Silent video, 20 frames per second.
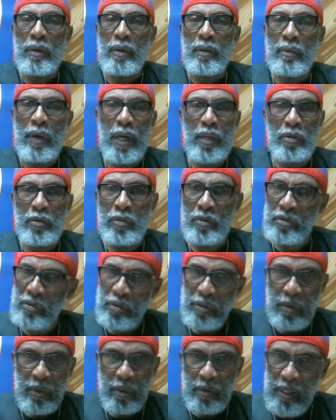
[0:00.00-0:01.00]
right? You can
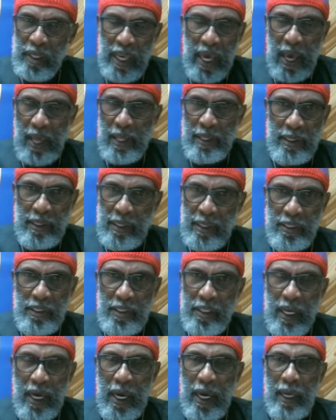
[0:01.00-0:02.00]
do it on your calendar that
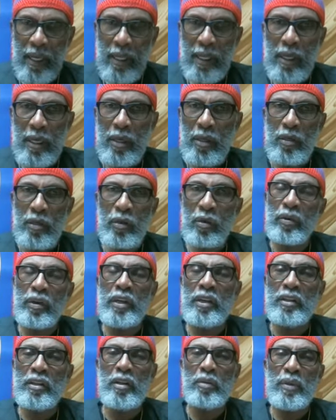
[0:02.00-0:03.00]
you got. You're going
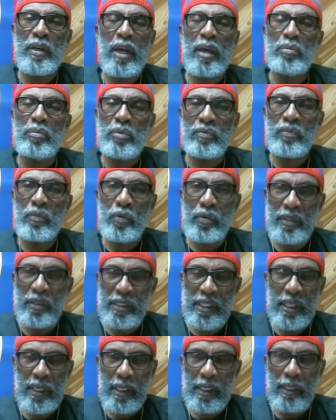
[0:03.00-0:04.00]
to end up at April
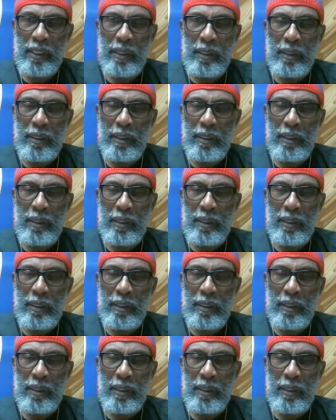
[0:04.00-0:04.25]
14th.